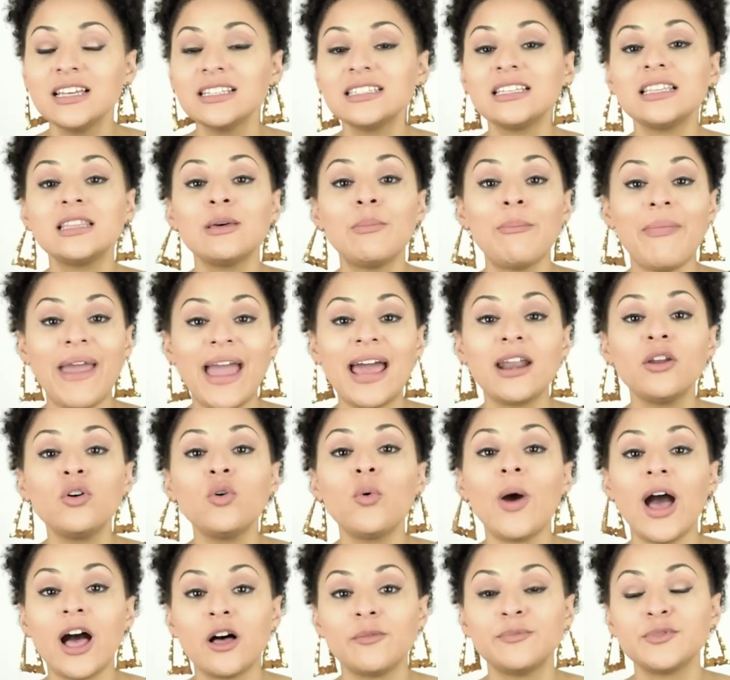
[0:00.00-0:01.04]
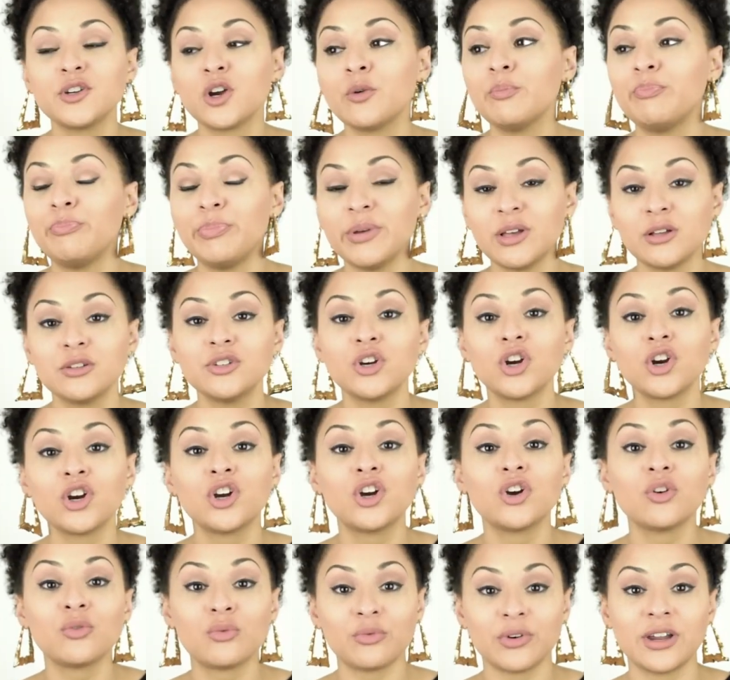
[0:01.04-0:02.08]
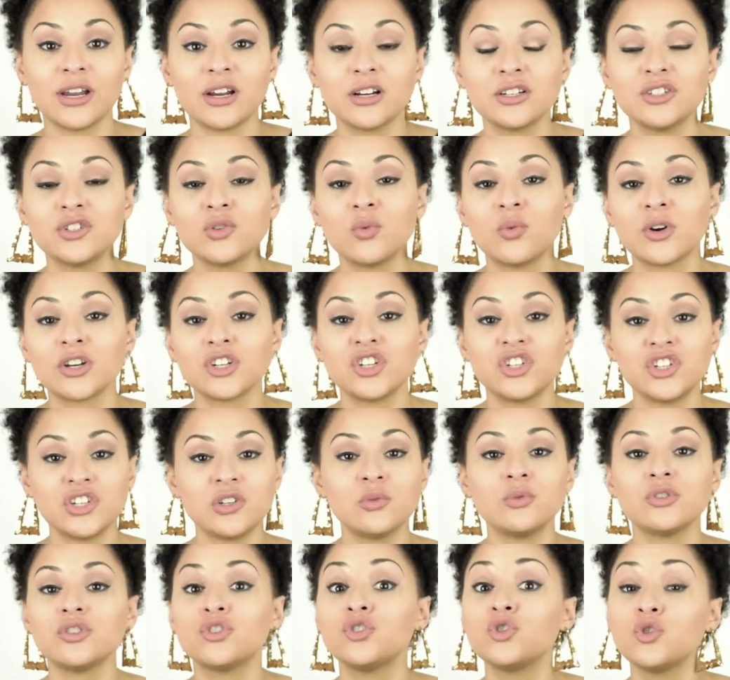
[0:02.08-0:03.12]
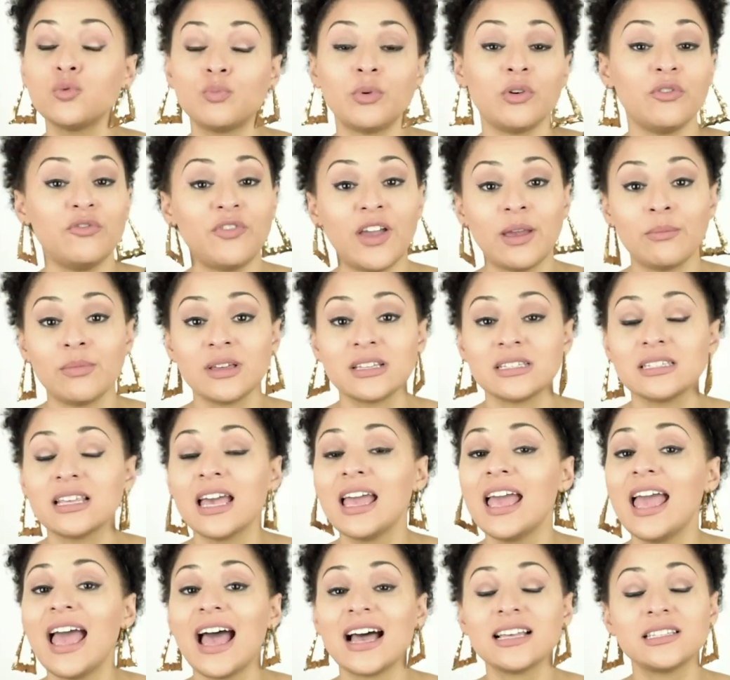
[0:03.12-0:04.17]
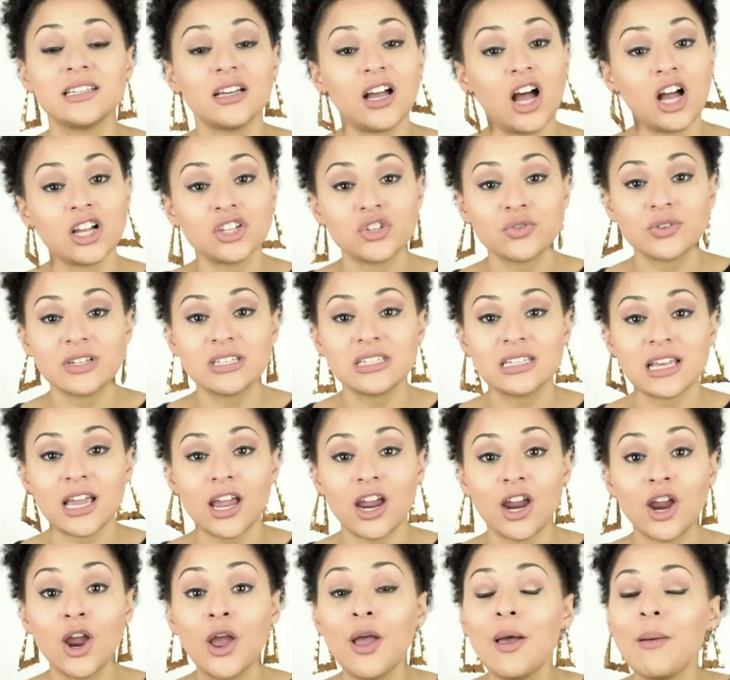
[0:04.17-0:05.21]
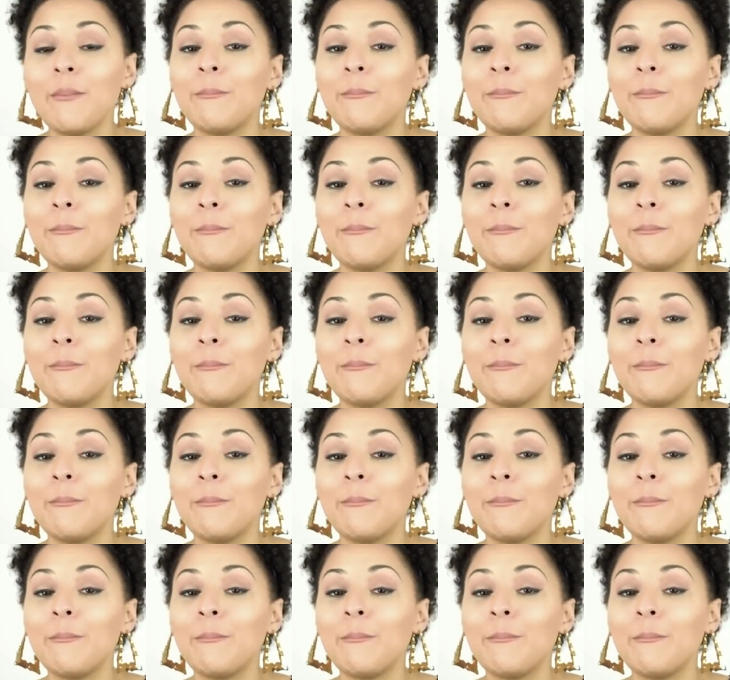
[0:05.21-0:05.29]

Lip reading: to the man who helped her build her career to where she was super famous as a country singer.